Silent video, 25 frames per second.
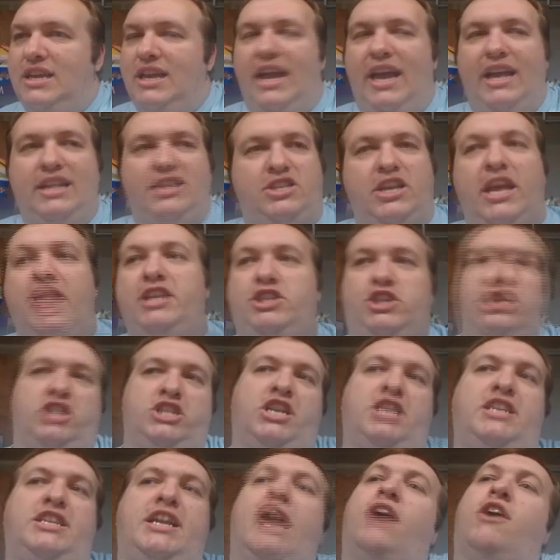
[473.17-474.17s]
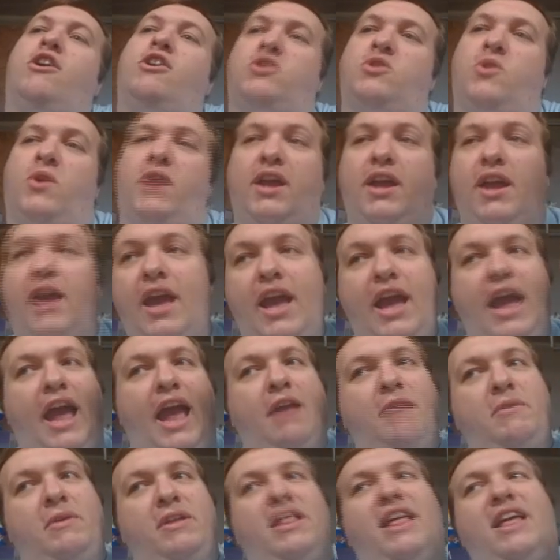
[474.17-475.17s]
It's just a territory,
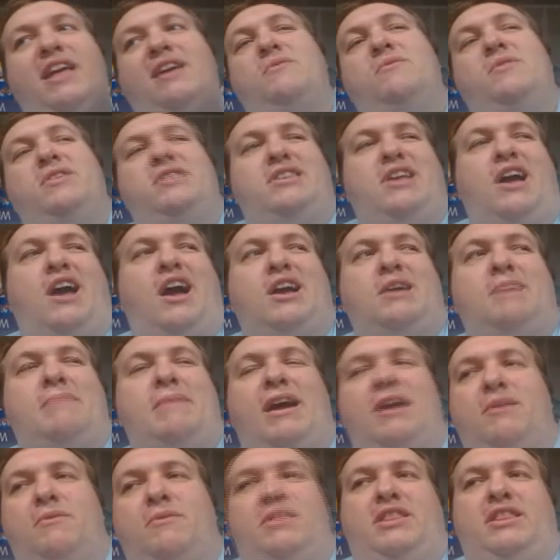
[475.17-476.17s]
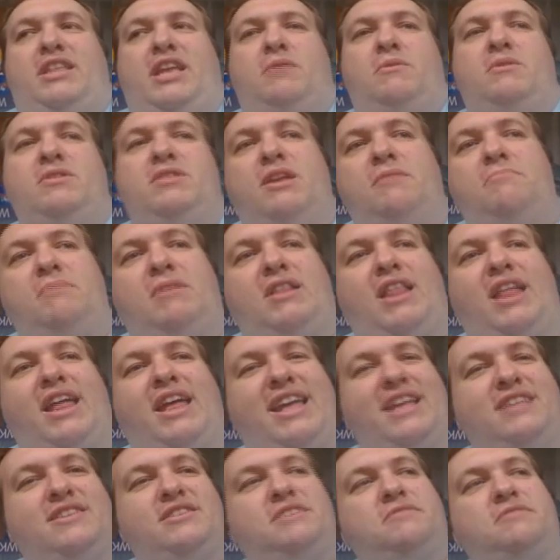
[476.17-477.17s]
and we talk about it, we deal with it, but like
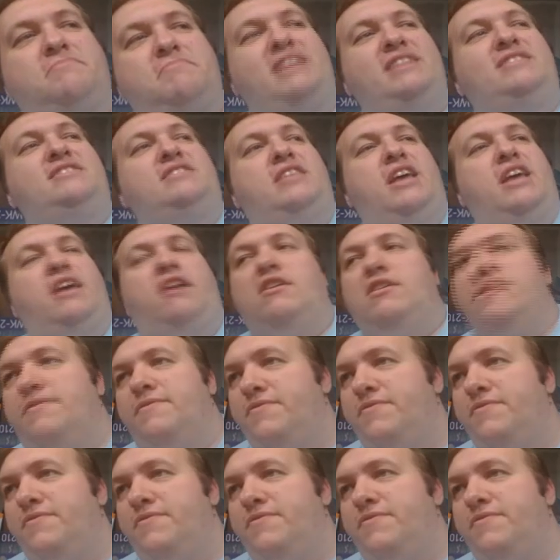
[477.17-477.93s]
it's there.